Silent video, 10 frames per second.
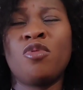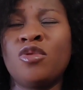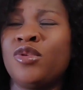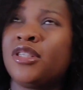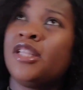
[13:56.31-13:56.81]
God
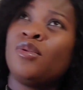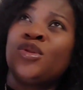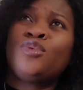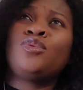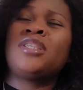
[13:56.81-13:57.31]
will send you
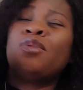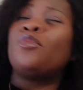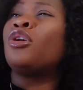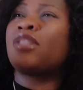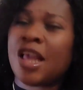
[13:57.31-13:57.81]
to say,
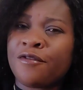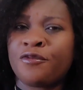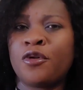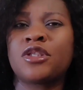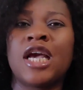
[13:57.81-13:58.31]
what effort